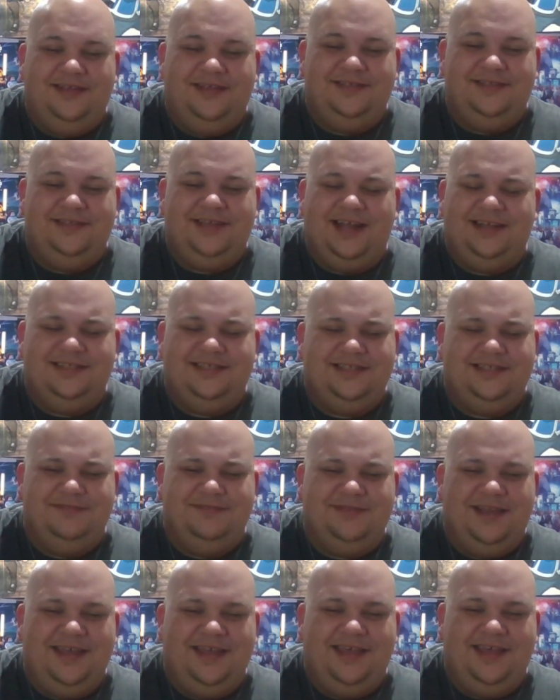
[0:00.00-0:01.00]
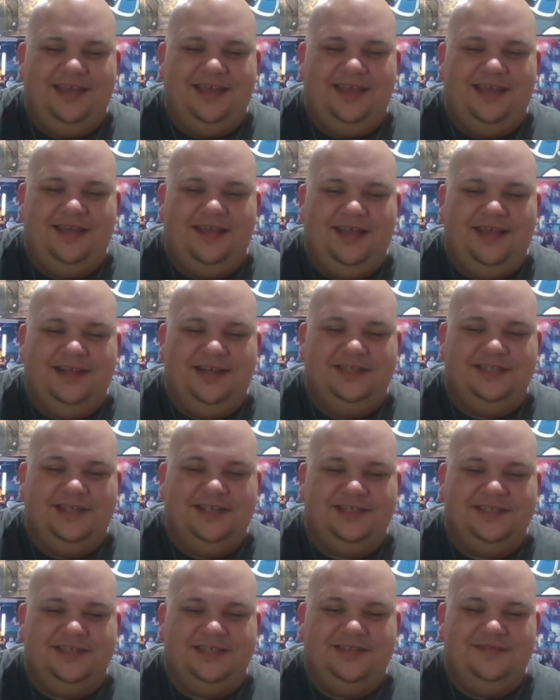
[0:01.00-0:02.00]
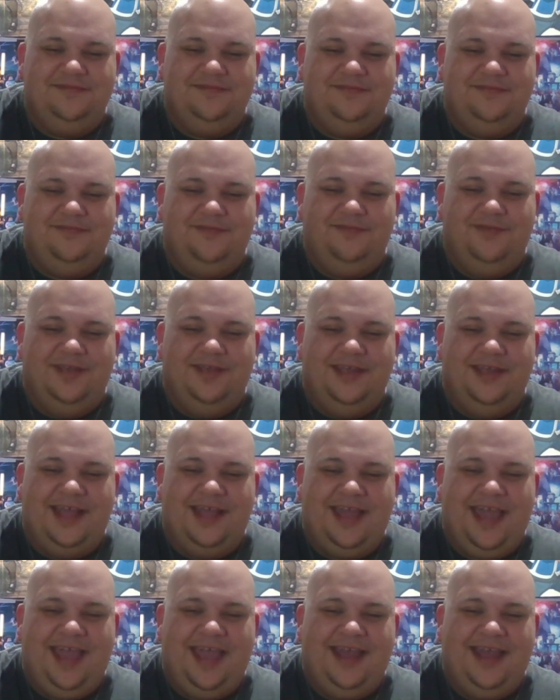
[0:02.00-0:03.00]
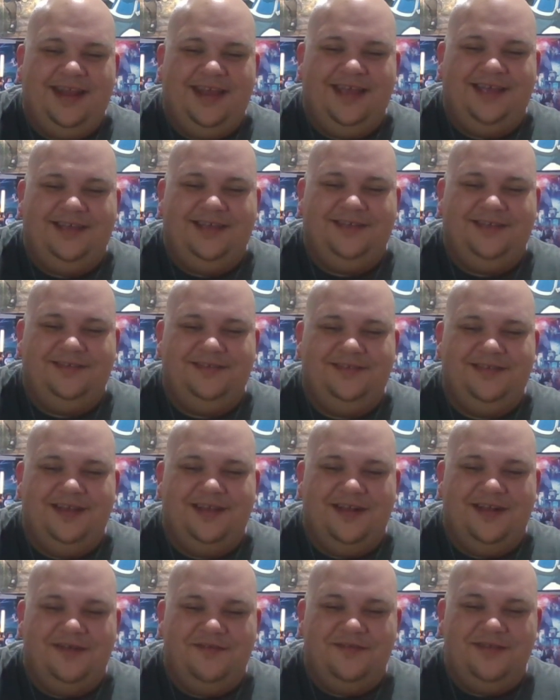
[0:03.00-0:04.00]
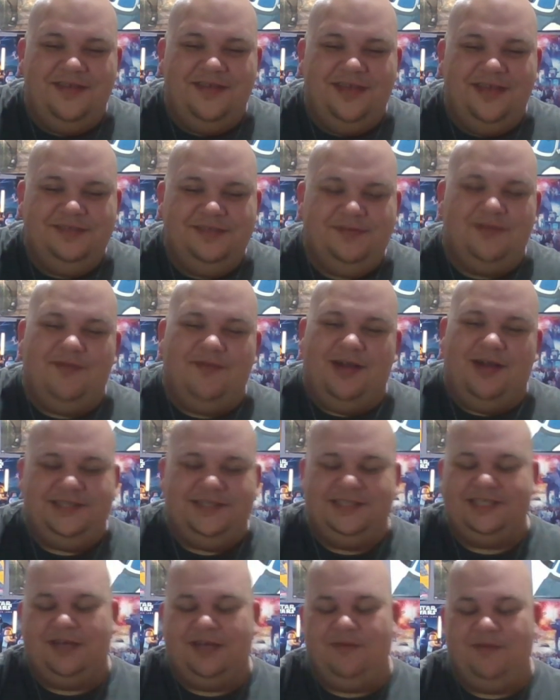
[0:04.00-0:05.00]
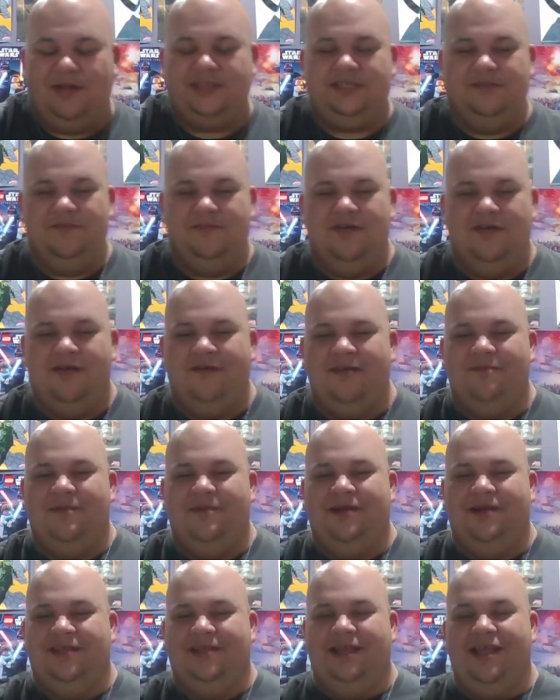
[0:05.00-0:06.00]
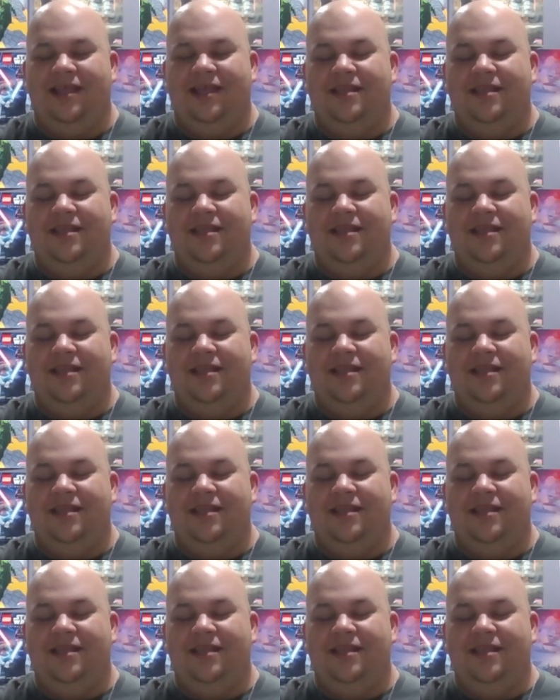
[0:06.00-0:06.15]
kind of seems like he just doesn't really like Andy. It's been a while since I watched the movie, but